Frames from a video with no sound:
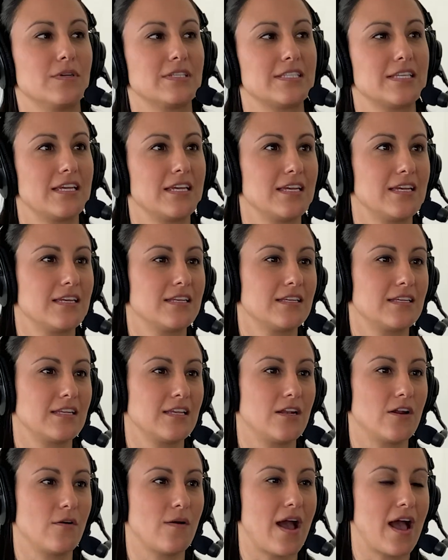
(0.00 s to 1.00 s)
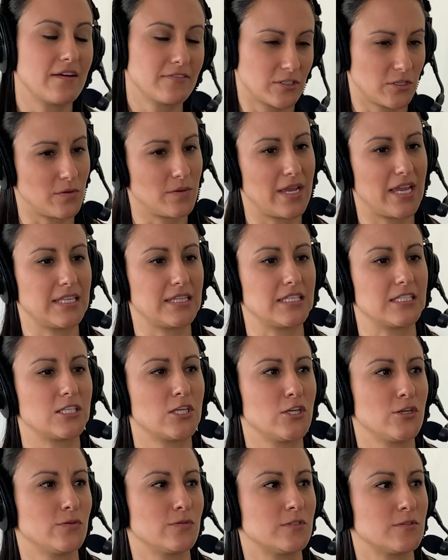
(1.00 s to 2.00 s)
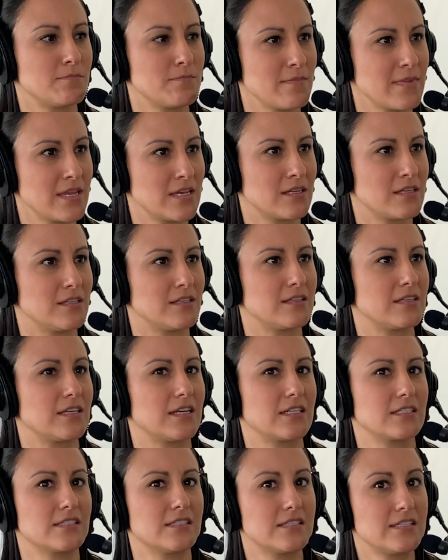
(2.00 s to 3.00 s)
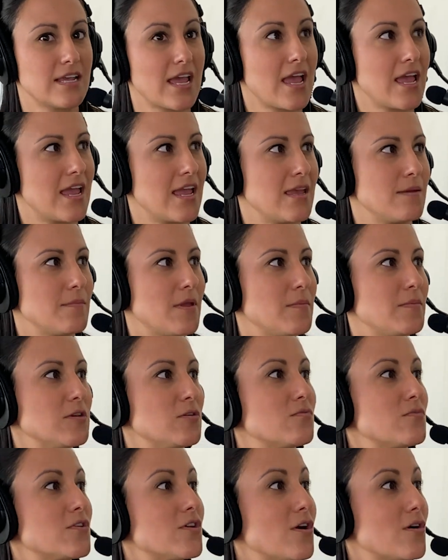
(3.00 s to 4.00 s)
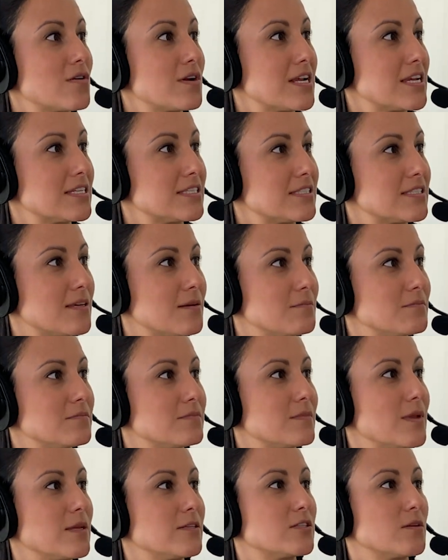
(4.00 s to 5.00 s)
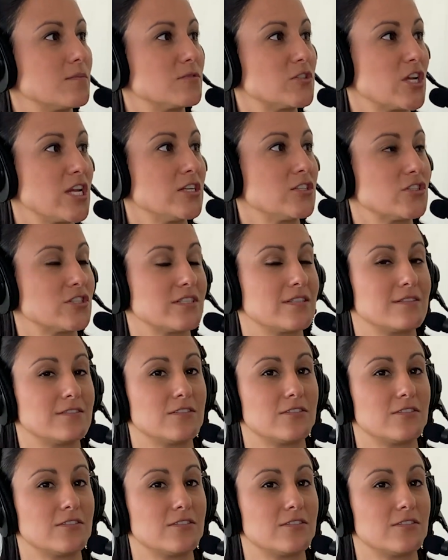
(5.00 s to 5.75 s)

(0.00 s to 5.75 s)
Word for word: was it, you know, after you ate this huge meal the next day, mm-hmm. maybe you noticed some uh, some changes in